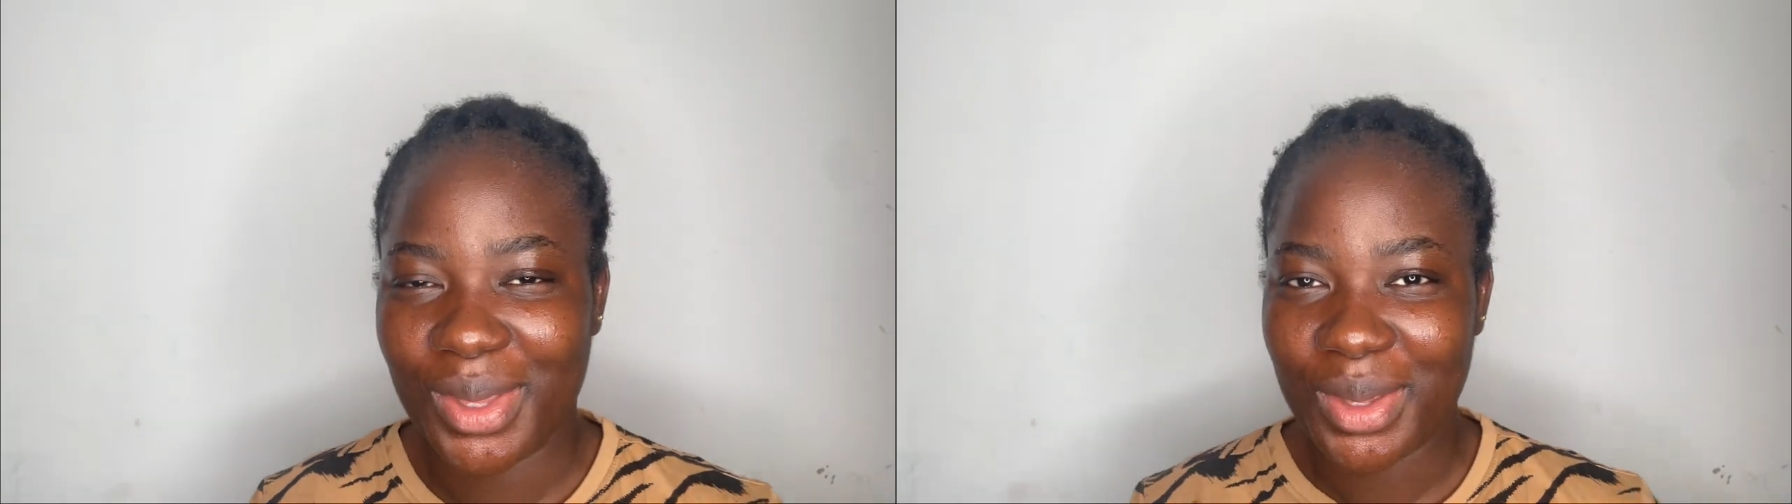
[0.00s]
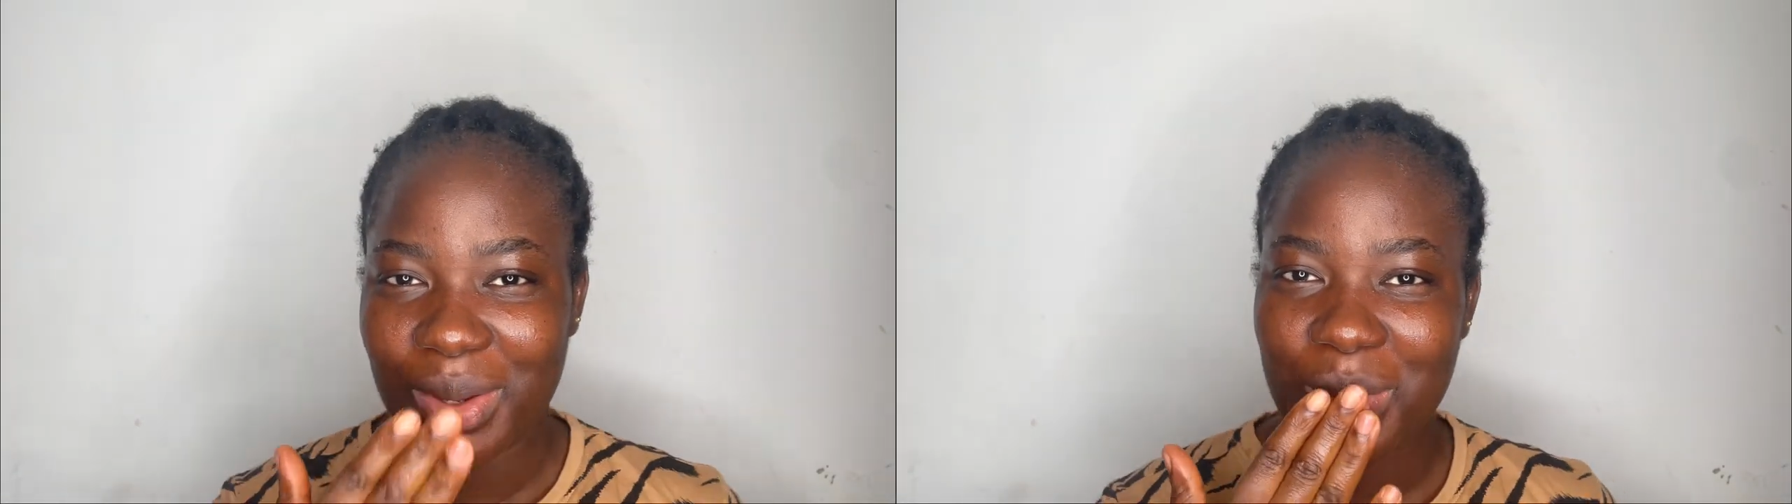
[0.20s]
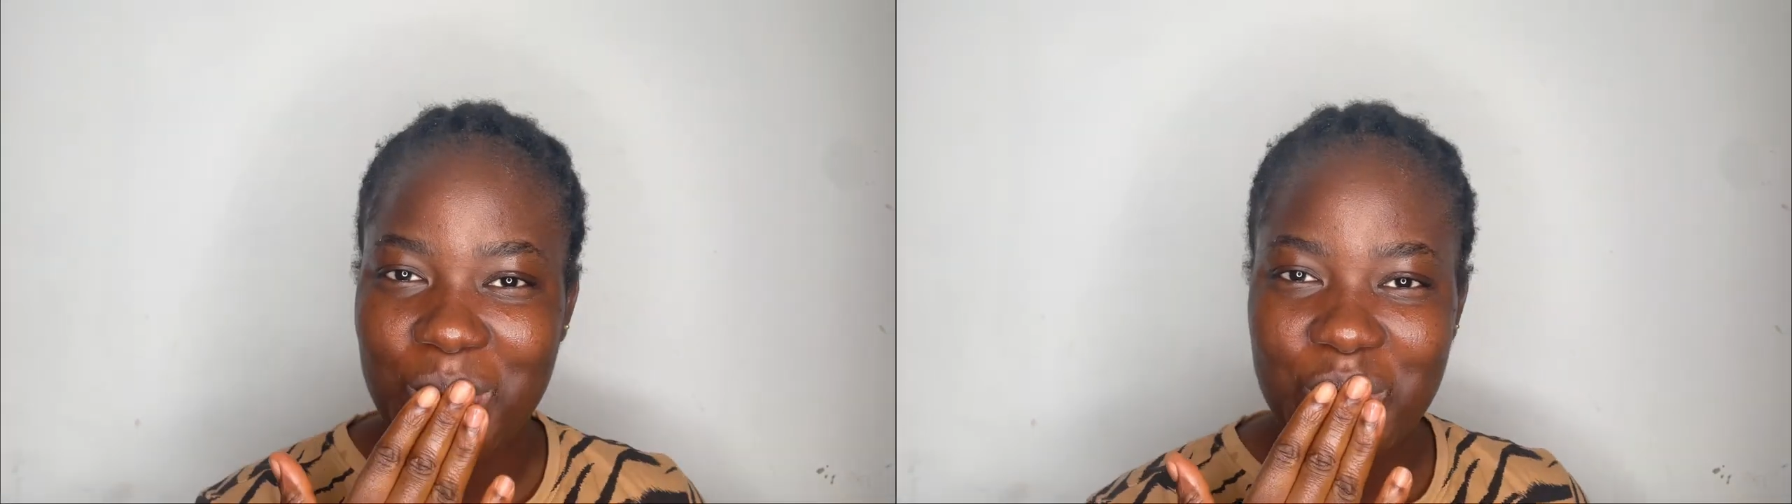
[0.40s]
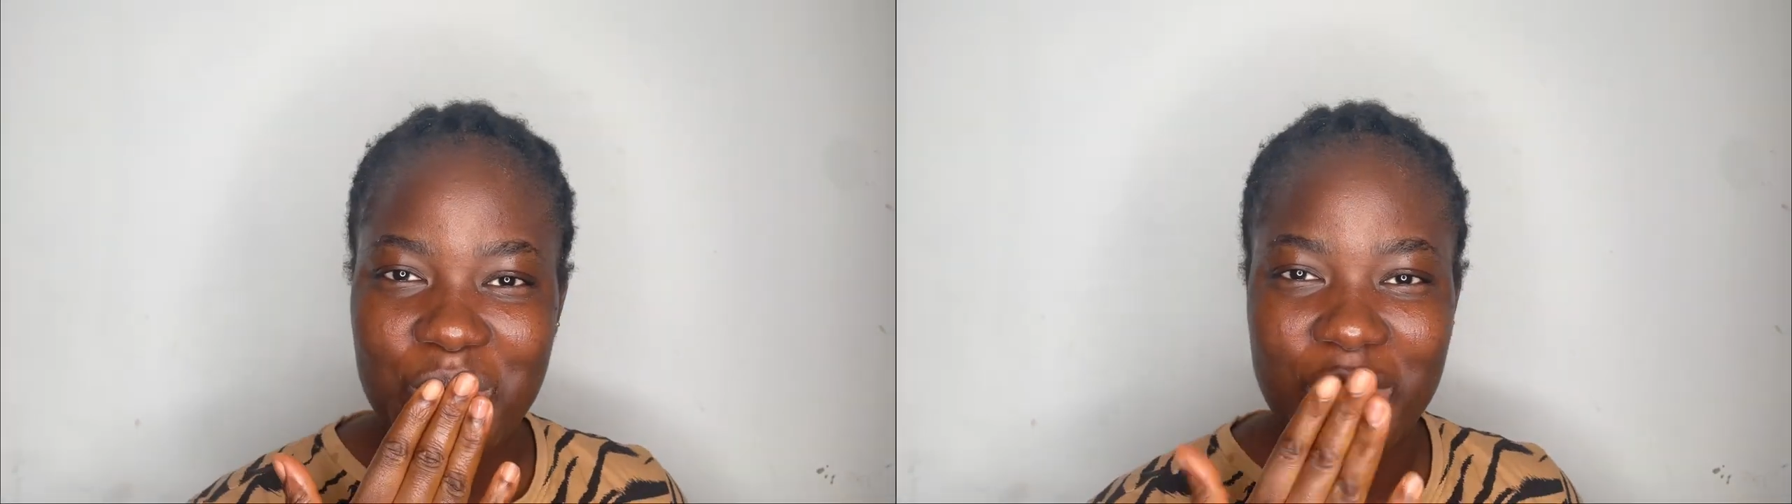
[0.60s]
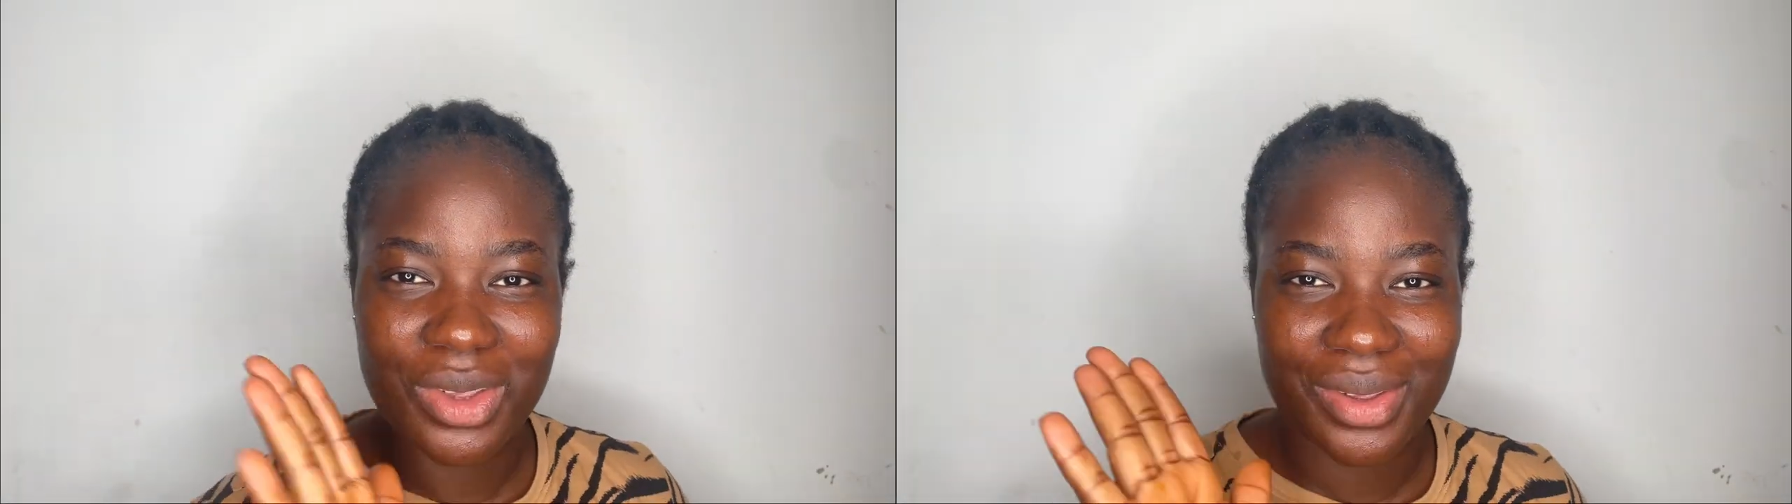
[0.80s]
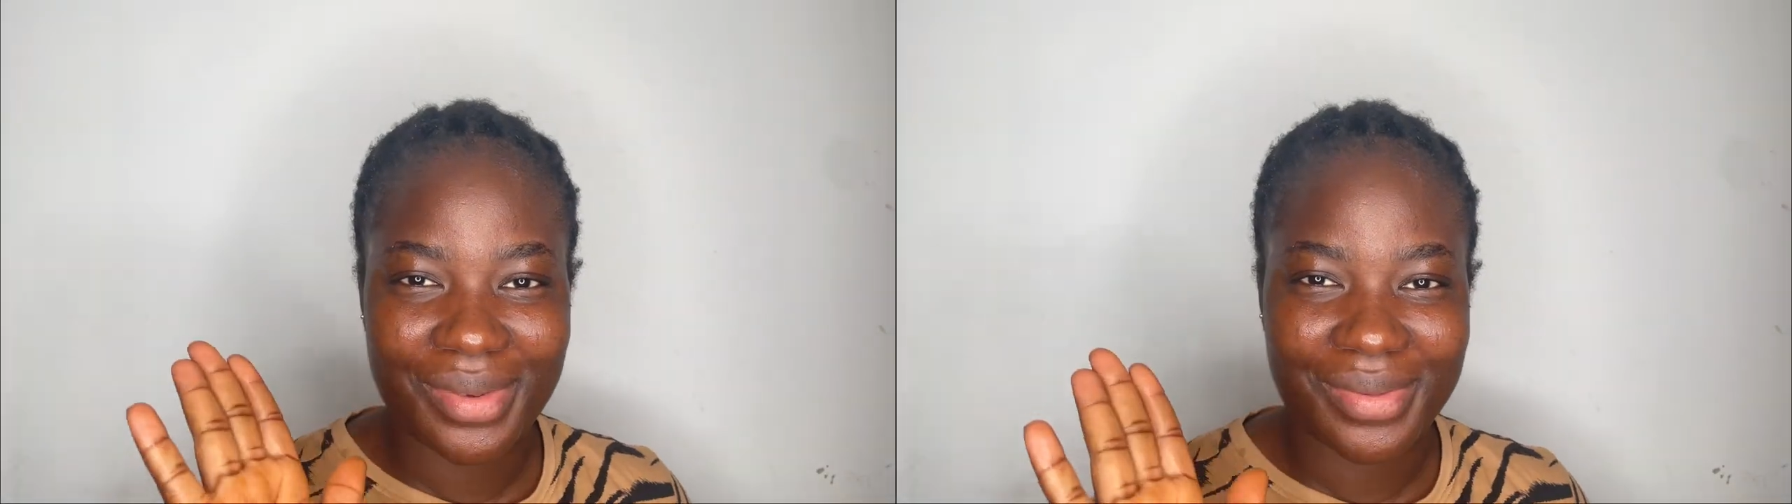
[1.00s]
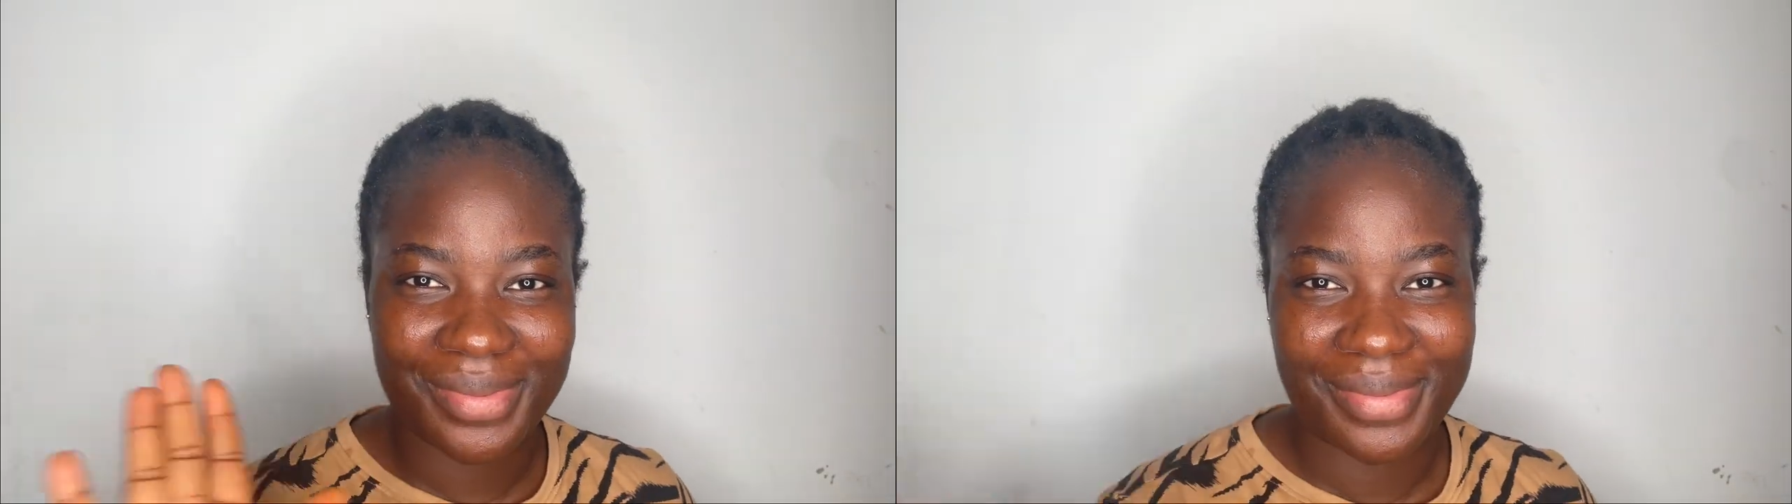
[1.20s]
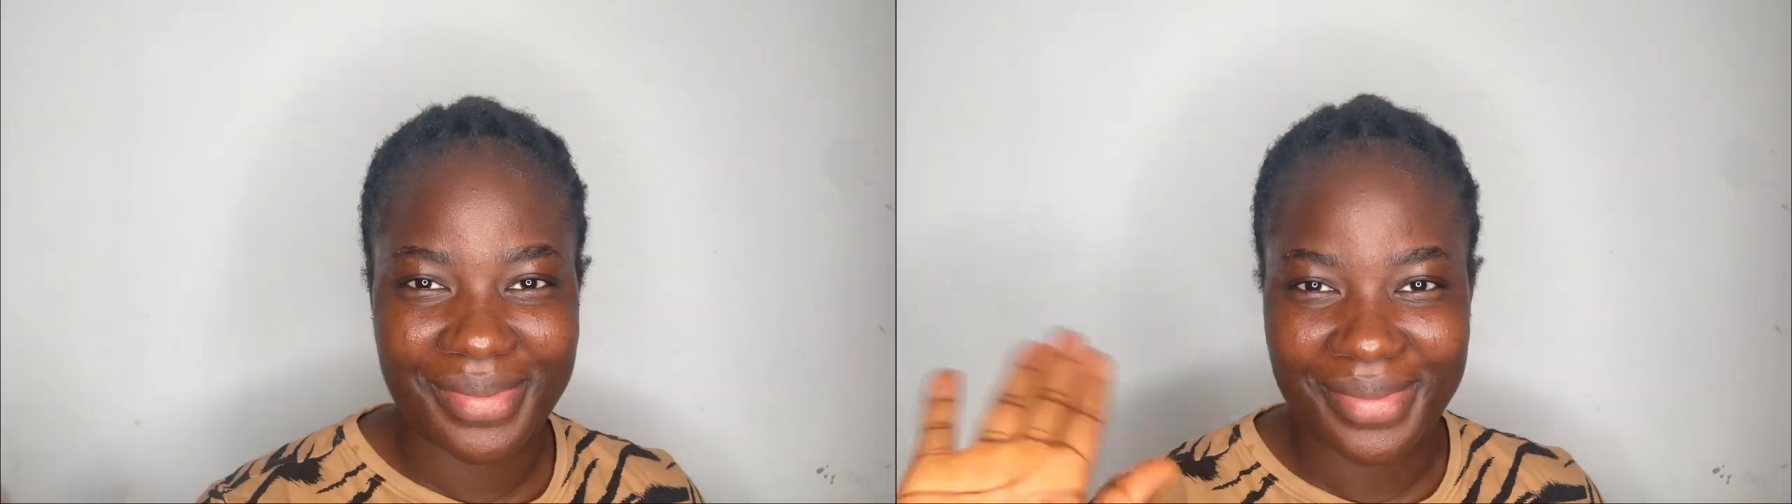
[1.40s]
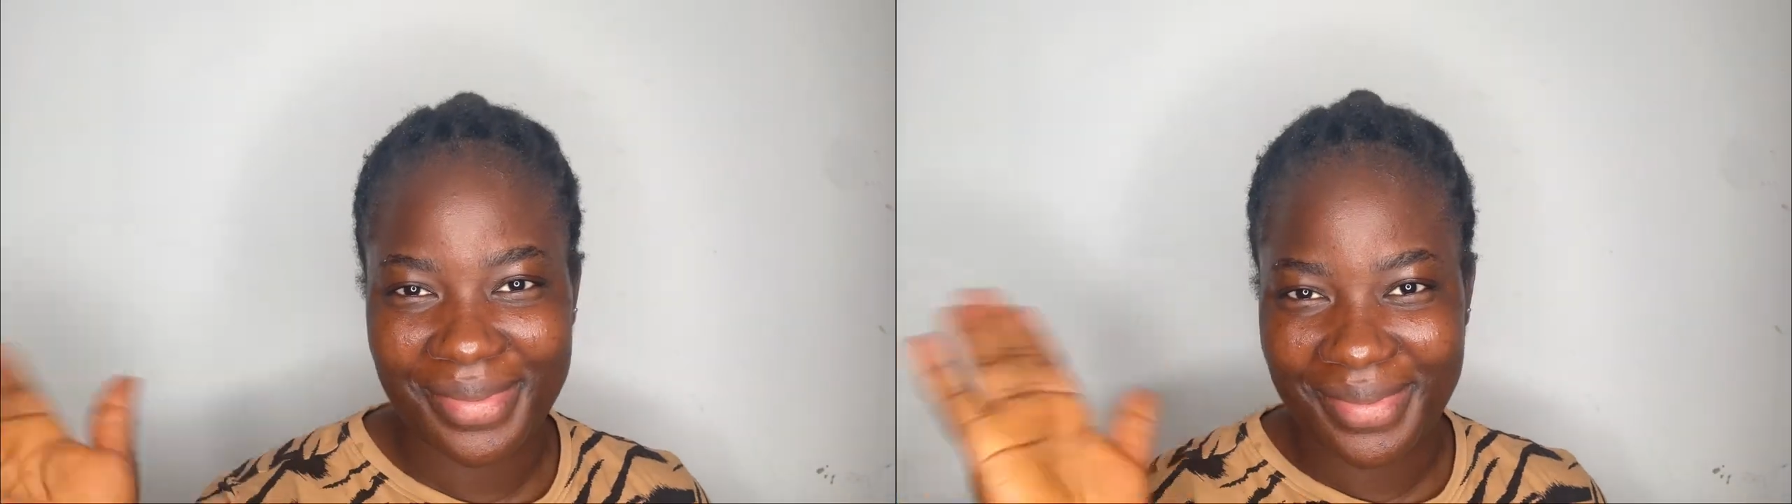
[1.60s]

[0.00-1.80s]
video bye bye